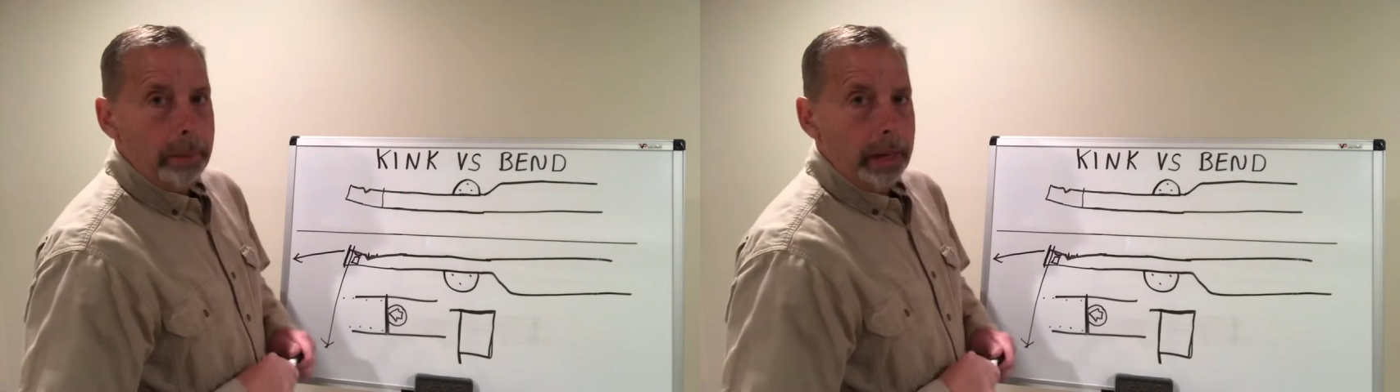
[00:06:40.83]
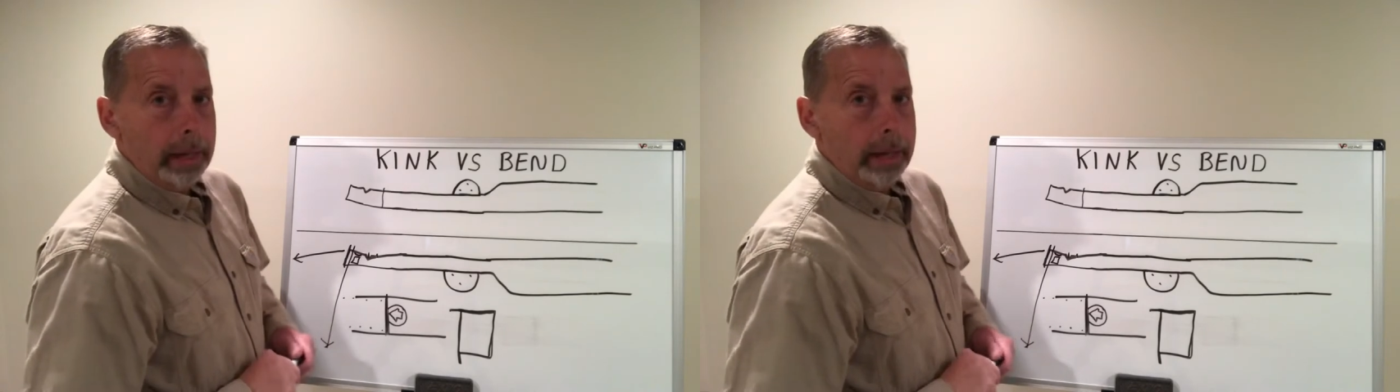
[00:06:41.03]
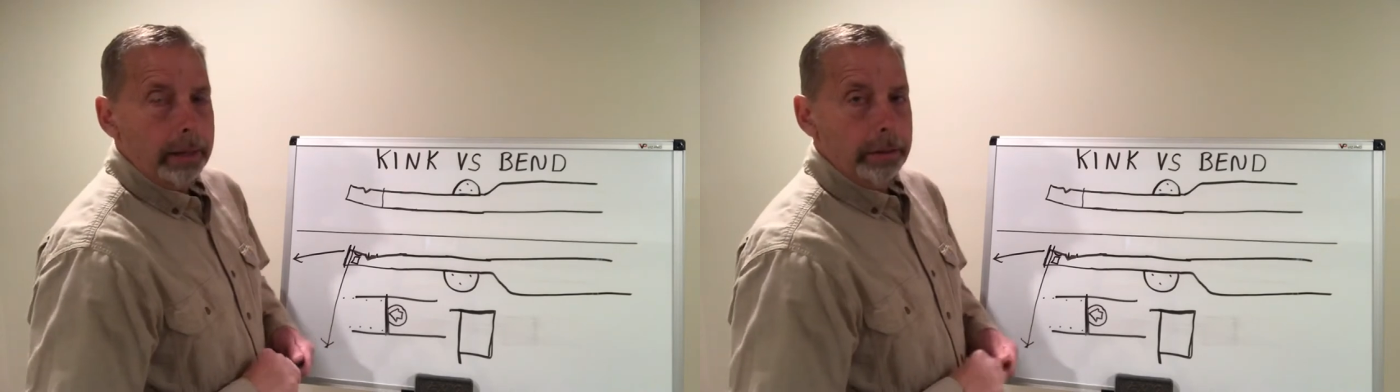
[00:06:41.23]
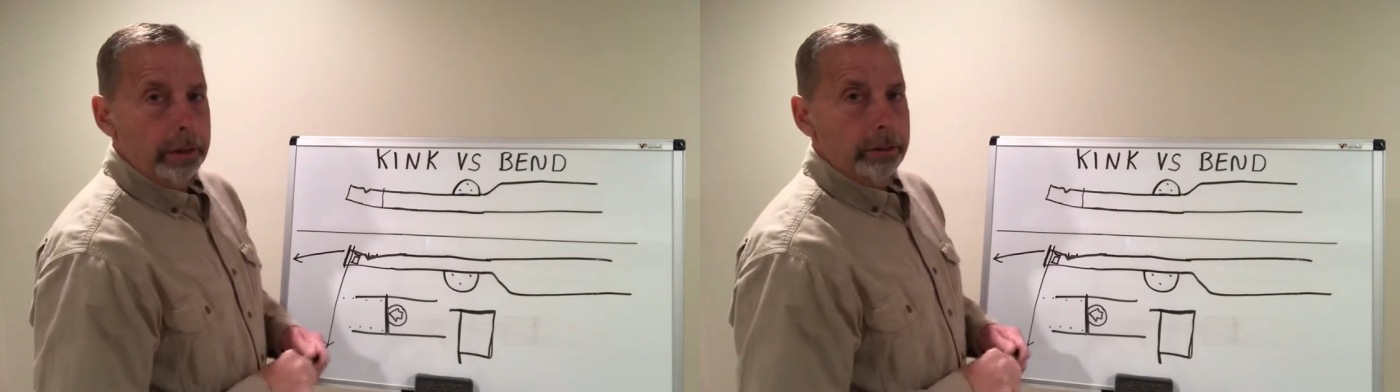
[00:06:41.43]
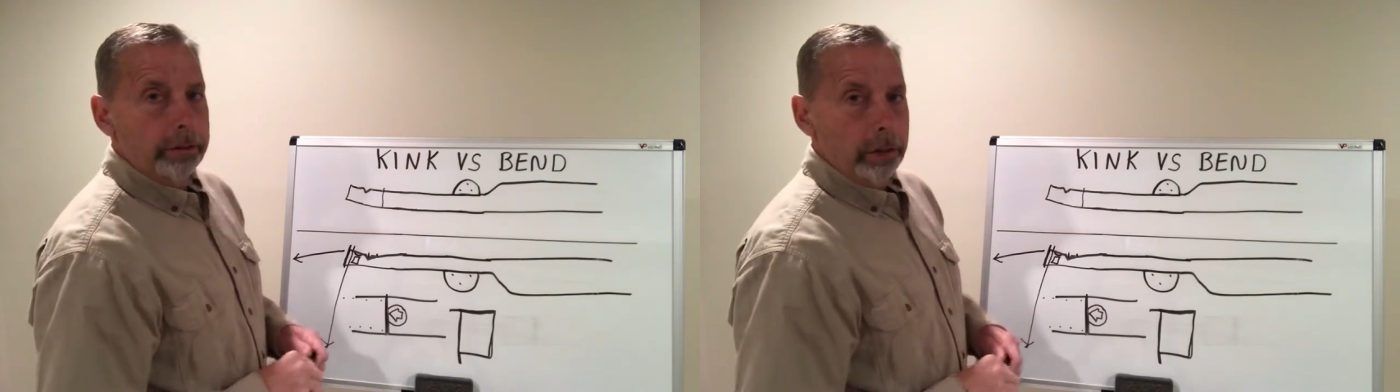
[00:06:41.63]
make the
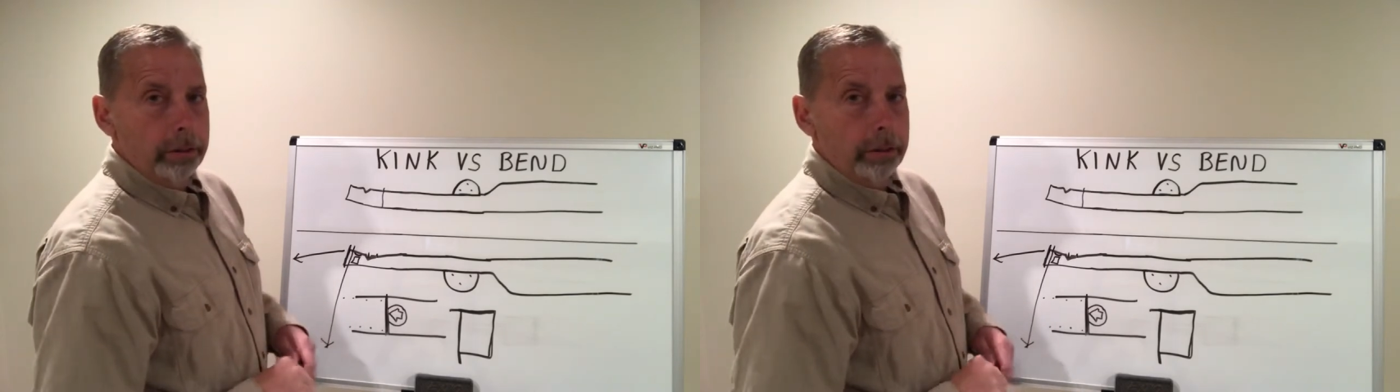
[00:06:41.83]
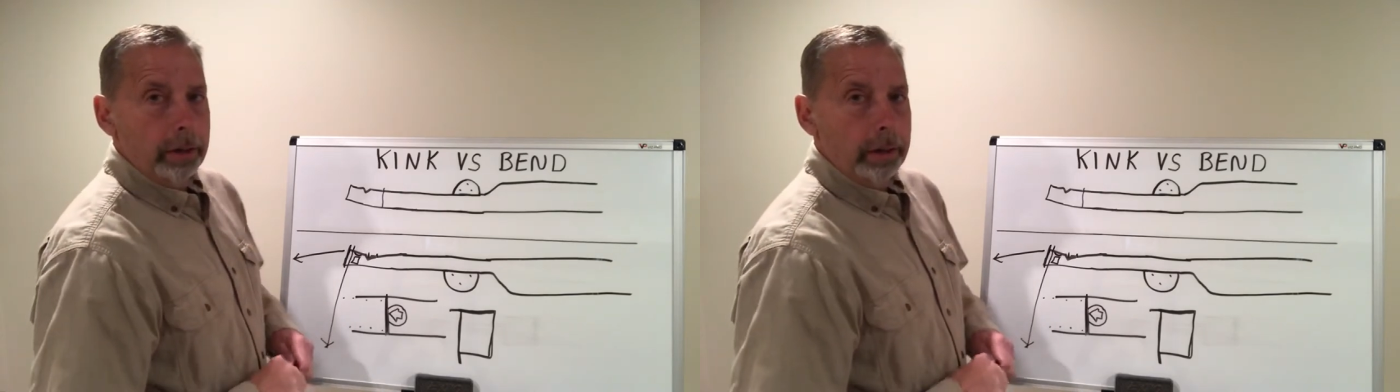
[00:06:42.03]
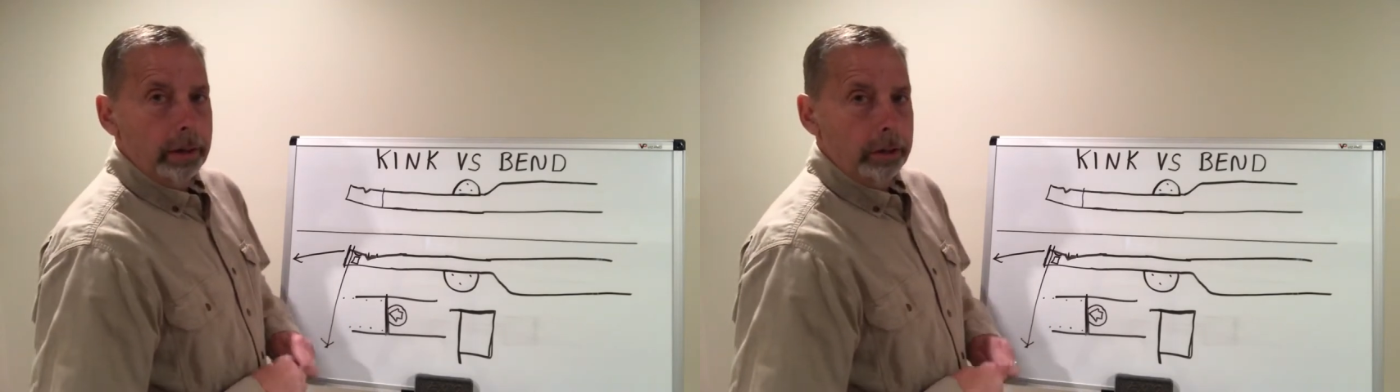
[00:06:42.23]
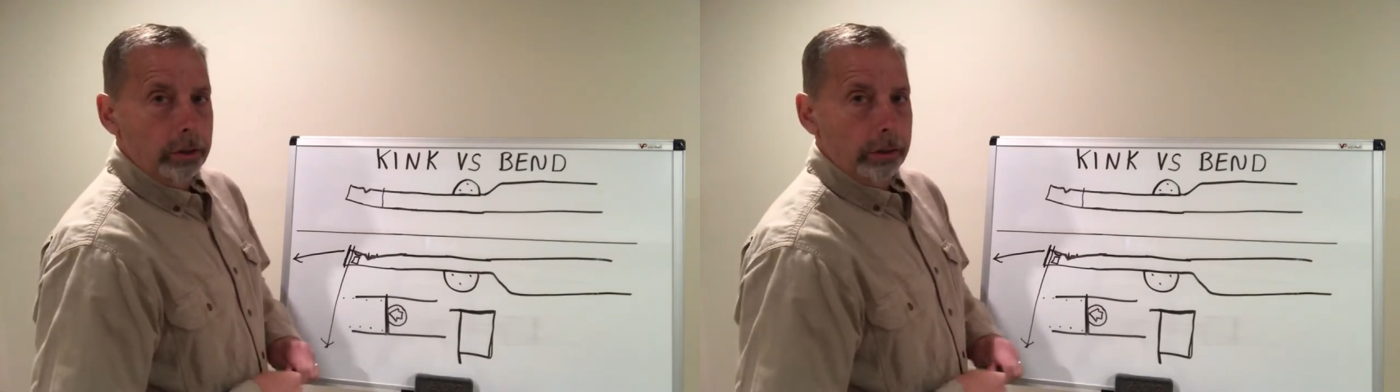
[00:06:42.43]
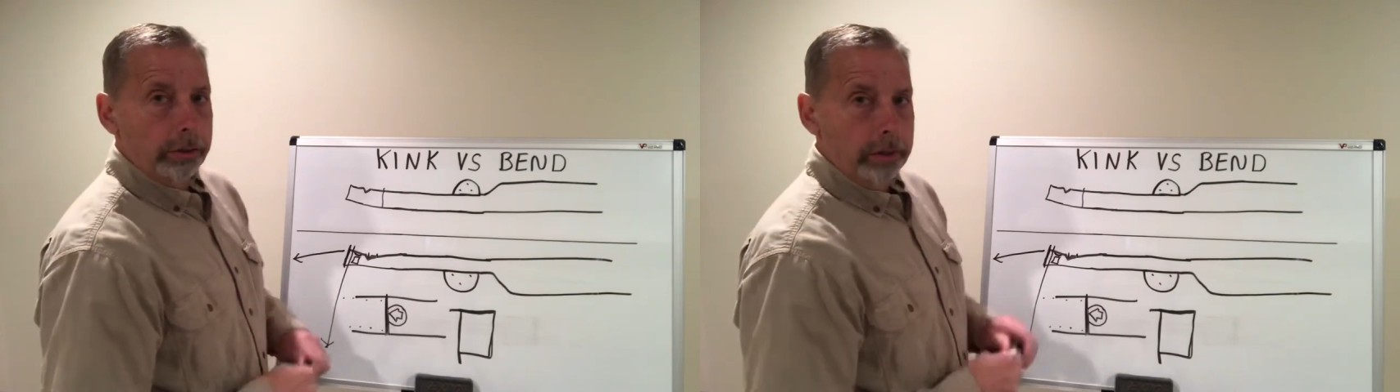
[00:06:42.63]
decision
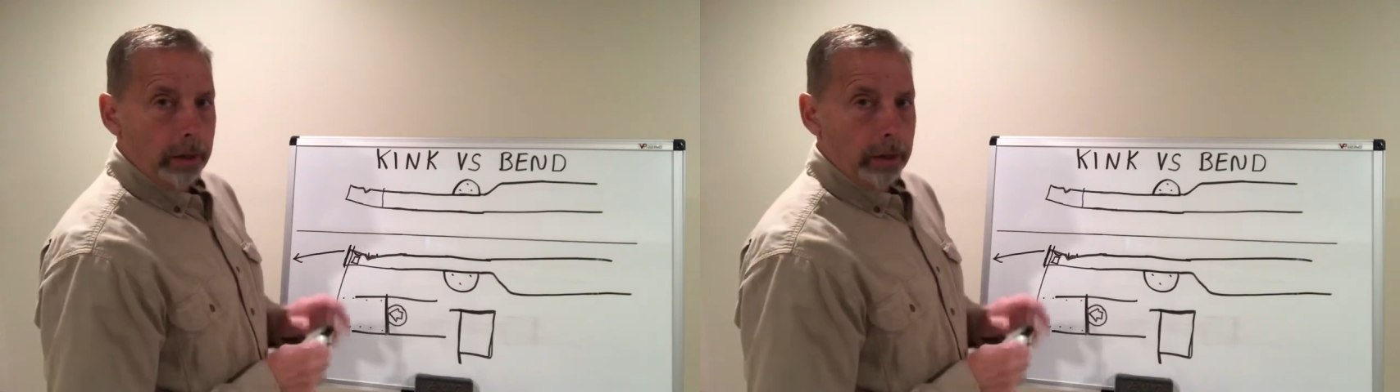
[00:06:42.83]
you're,